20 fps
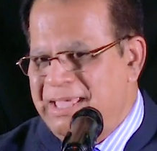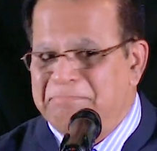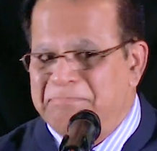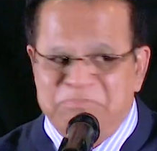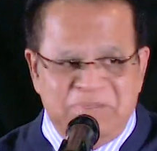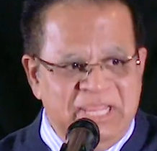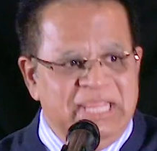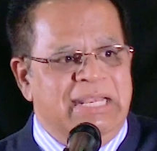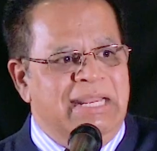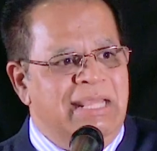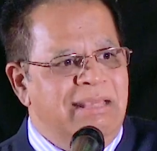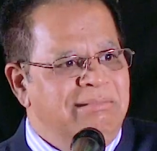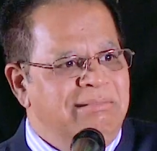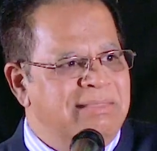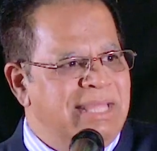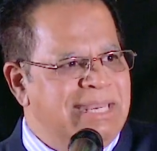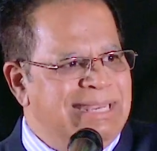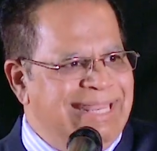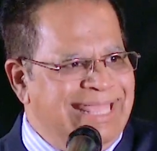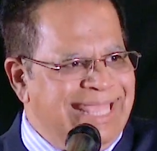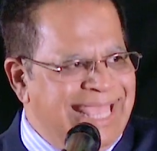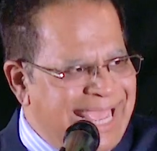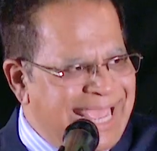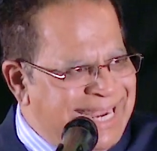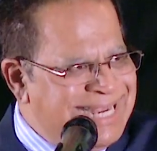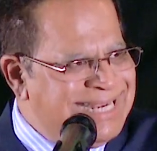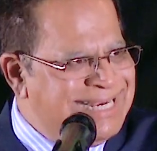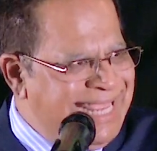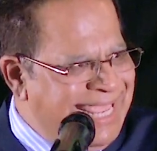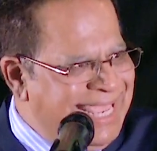meaning that he
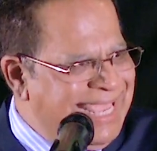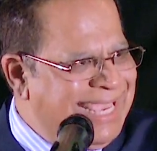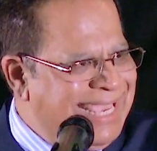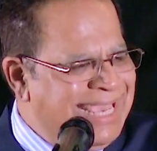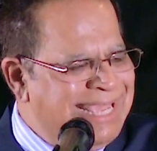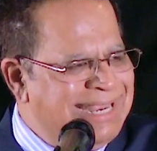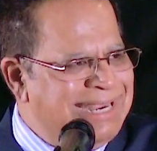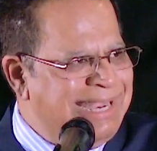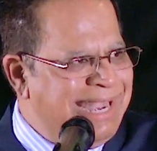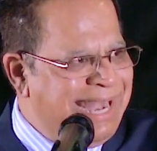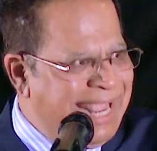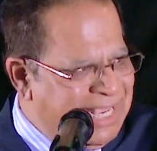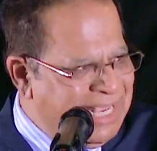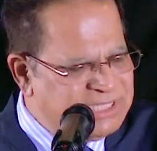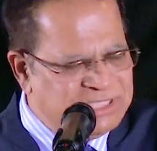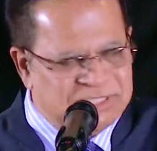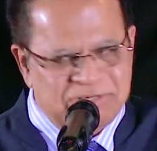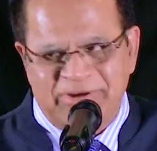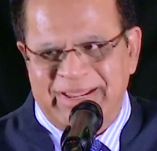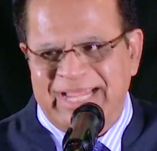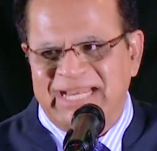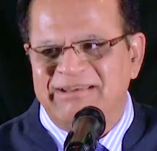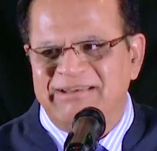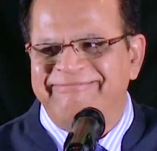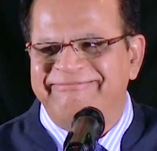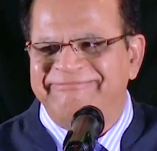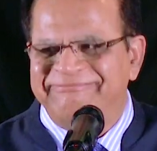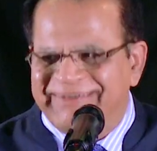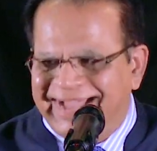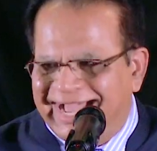had taken Nazarite
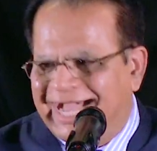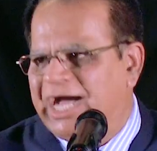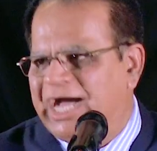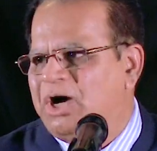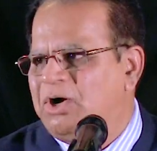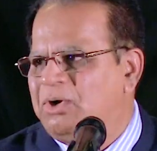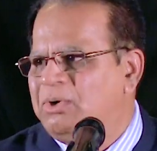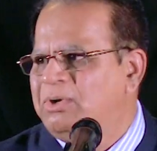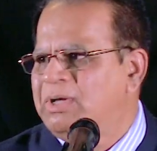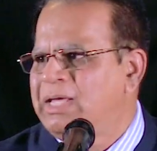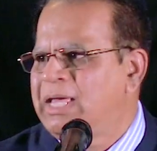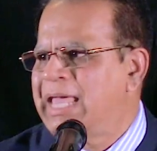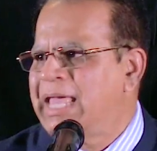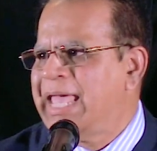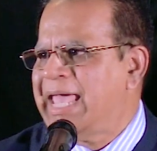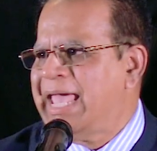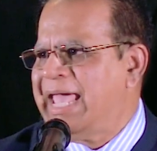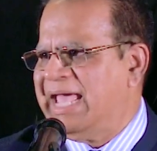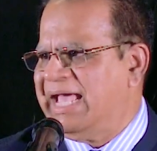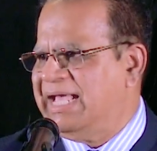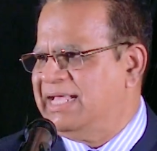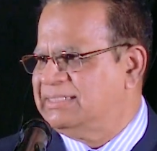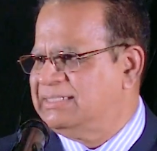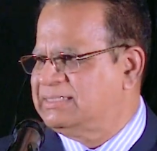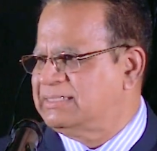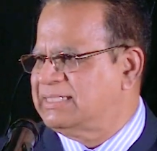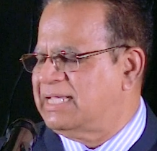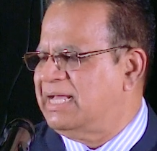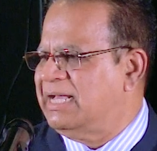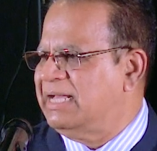vow
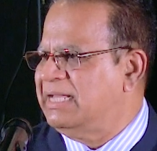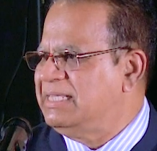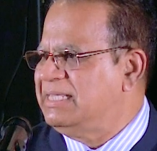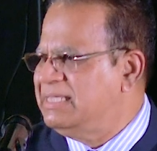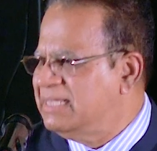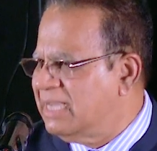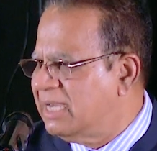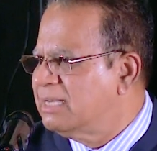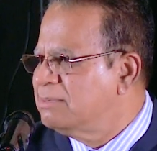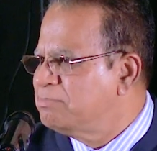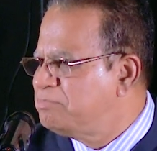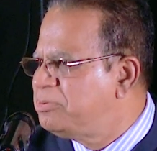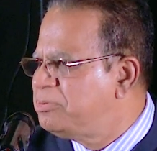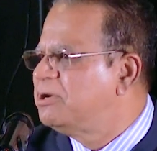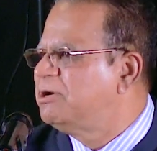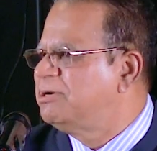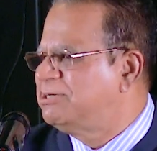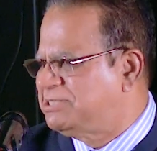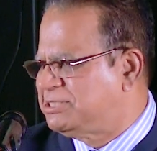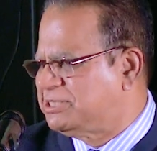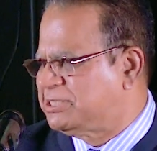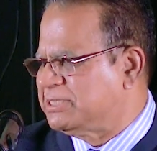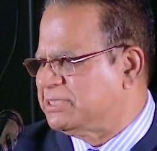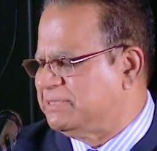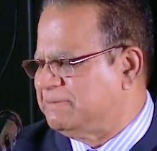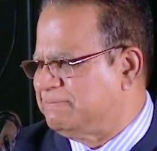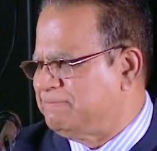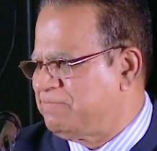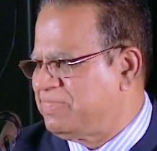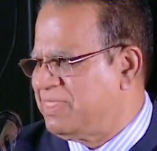as a young
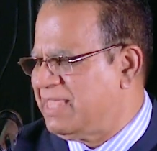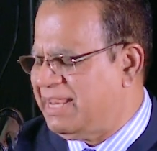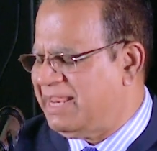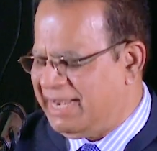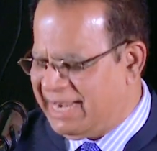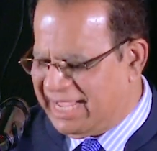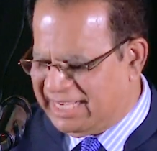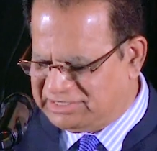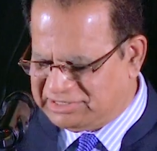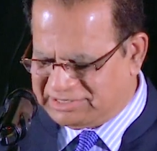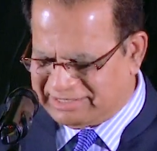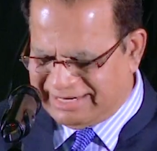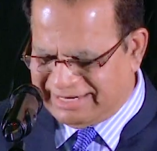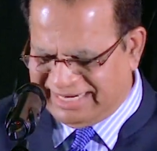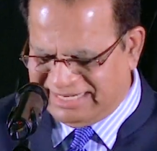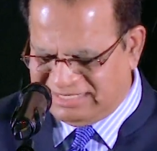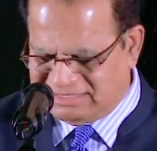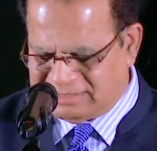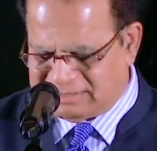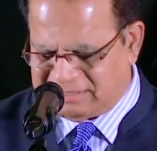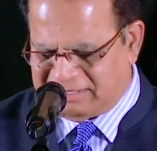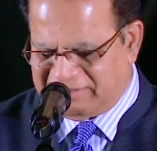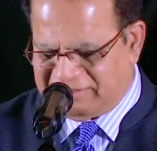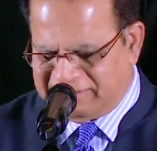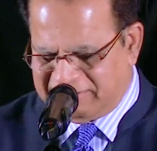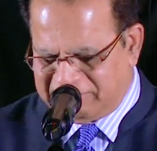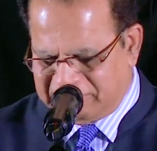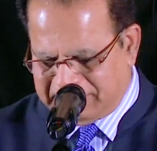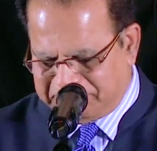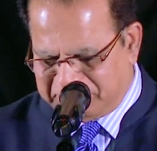person a Nazarite,
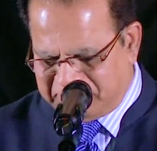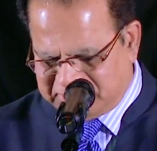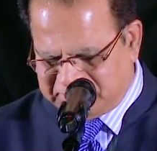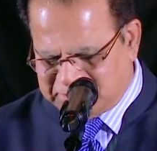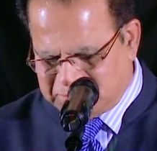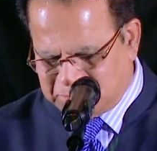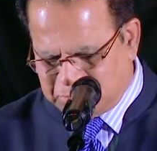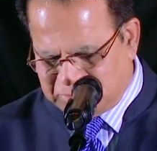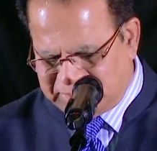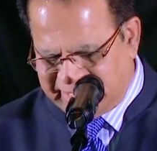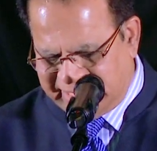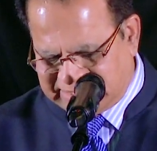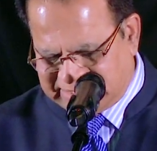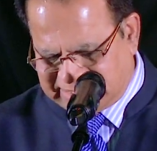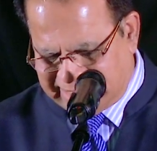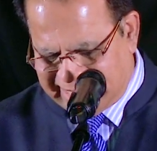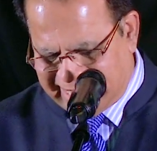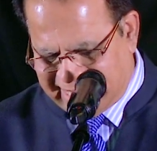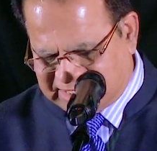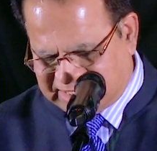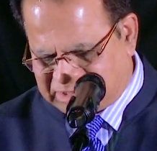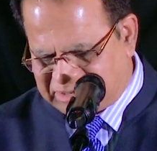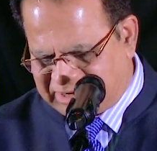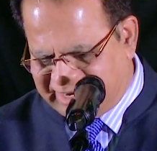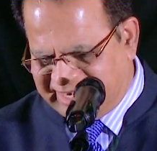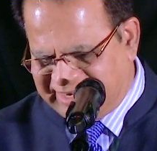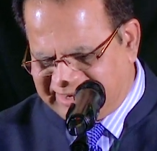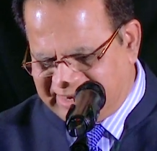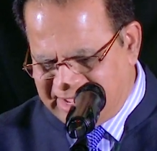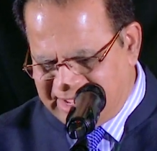uh, a person who takes a
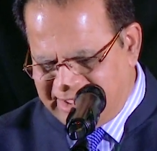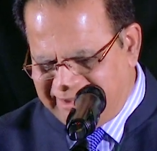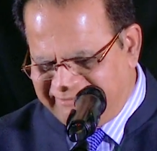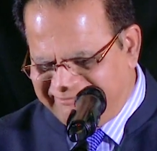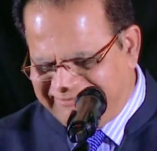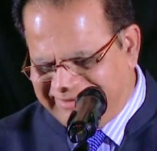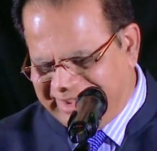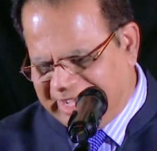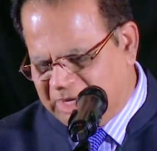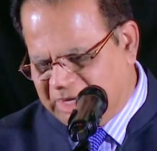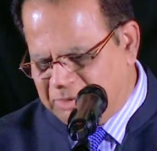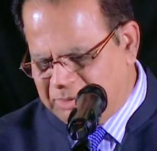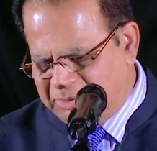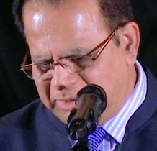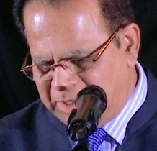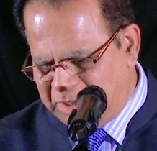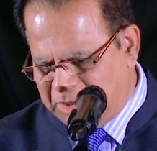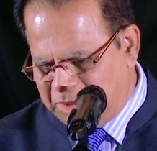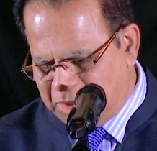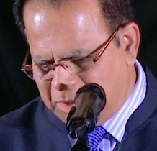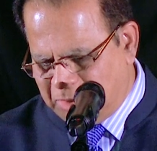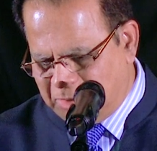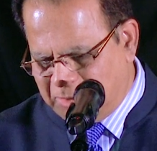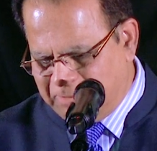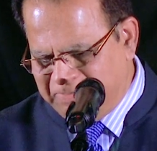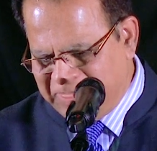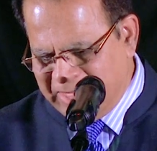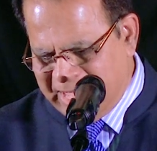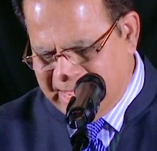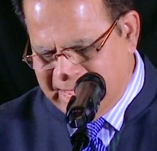Nazarite vow, you
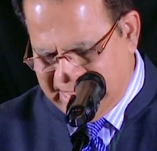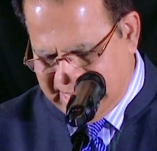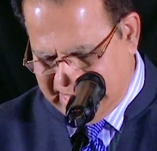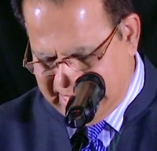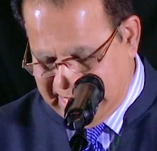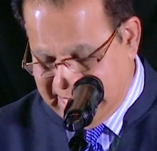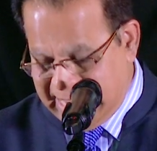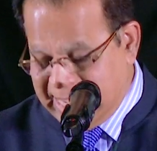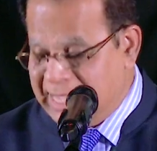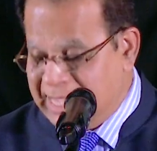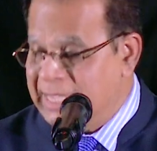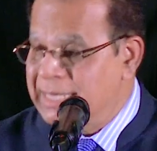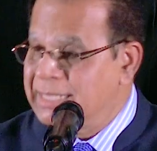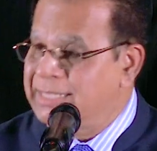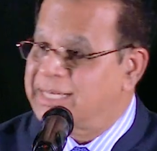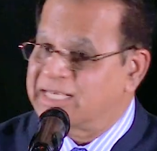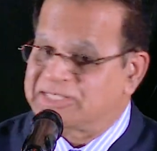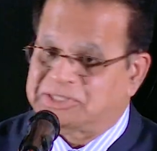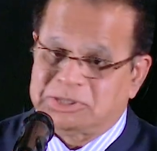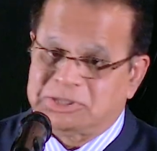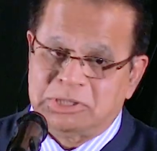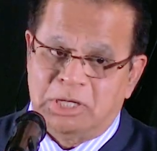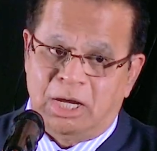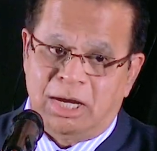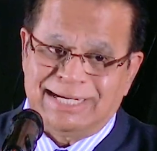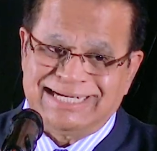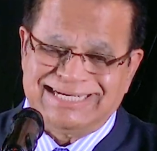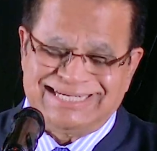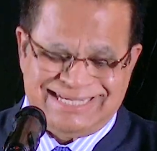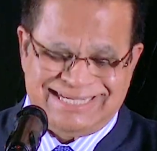know, he does
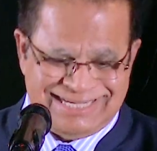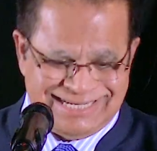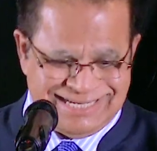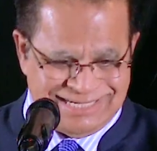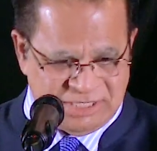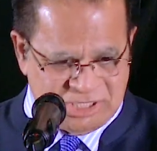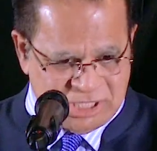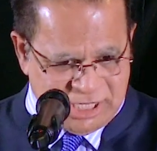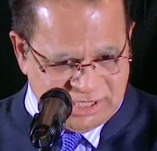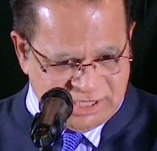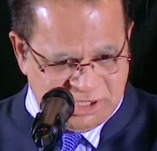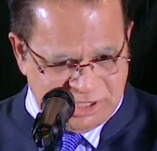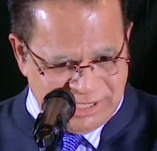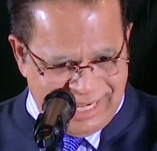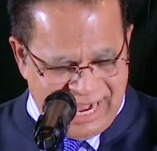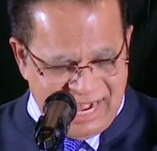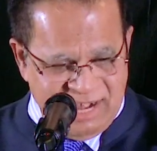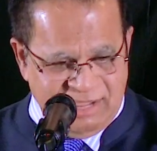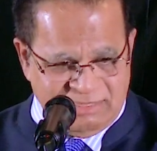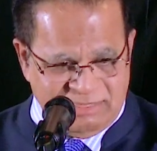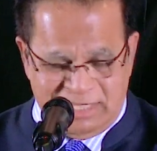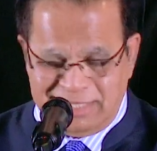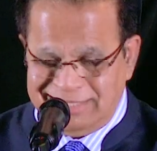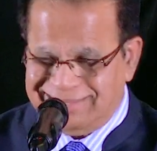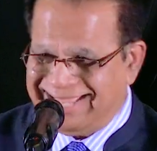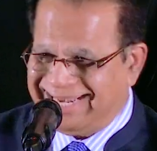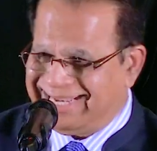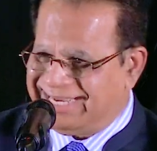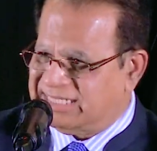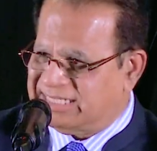not touch anything
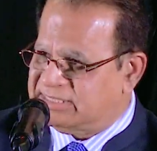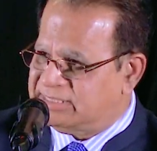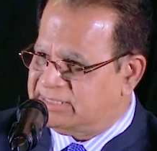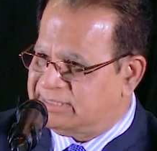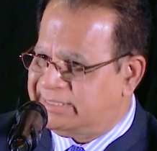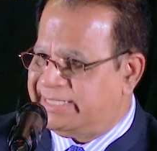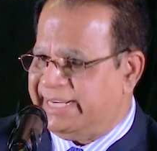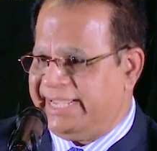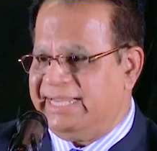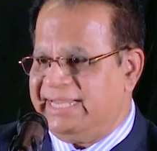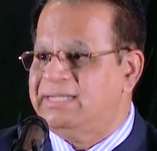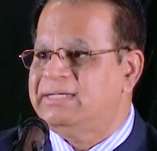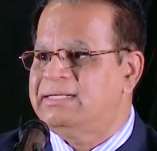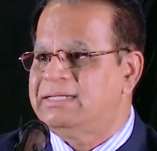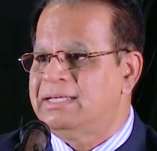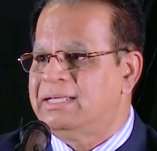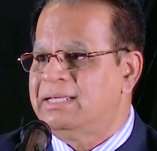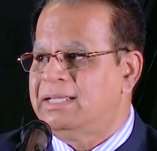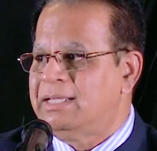that is dead.